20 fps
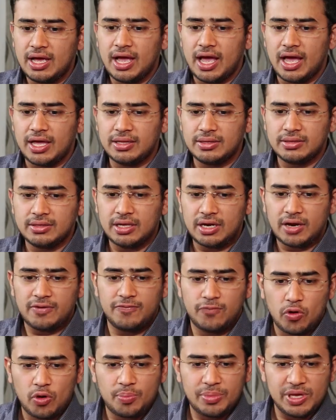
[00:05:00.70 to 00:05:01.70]
and there are
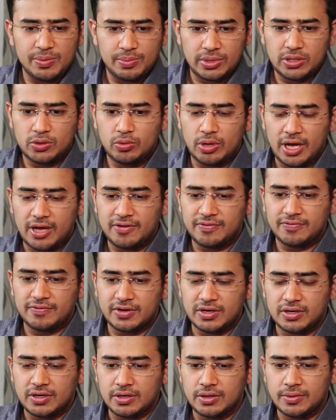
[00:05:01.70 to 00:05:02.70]
4 people who have
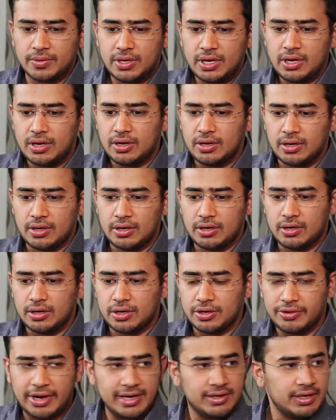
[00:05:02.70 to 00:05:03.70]

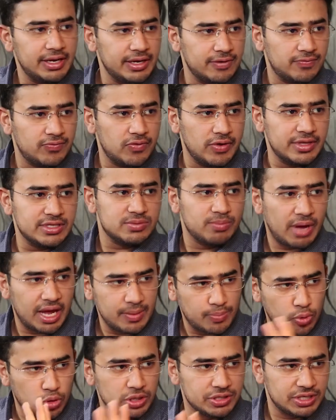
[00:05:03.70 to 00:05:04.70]
greatly influenced
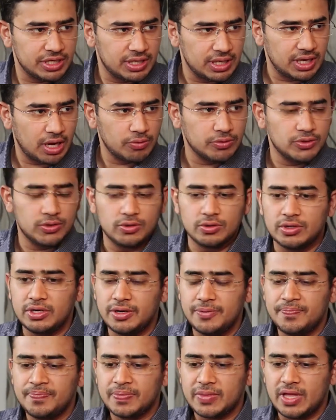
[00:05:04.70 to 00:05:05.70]
my political
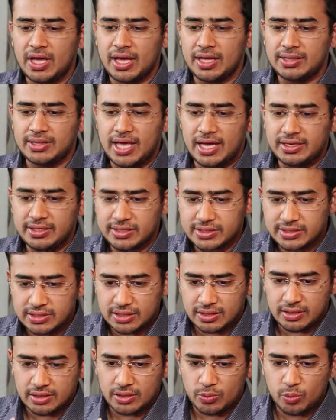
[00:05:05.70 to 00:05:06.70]
outlook, and that is
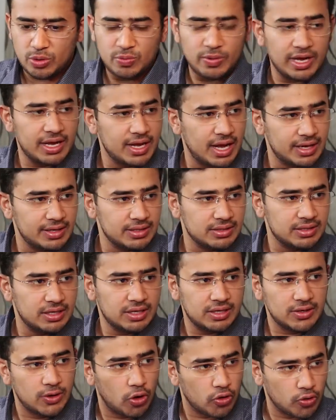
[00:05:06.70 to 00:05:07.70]

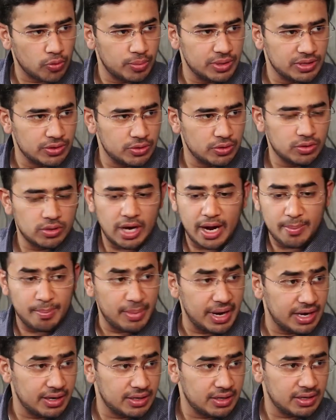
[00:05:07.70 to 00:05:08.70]
Vivekananda, Aurobindo,
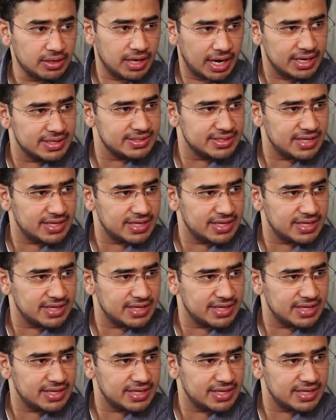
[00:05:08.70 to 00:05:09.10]
Ambedkar and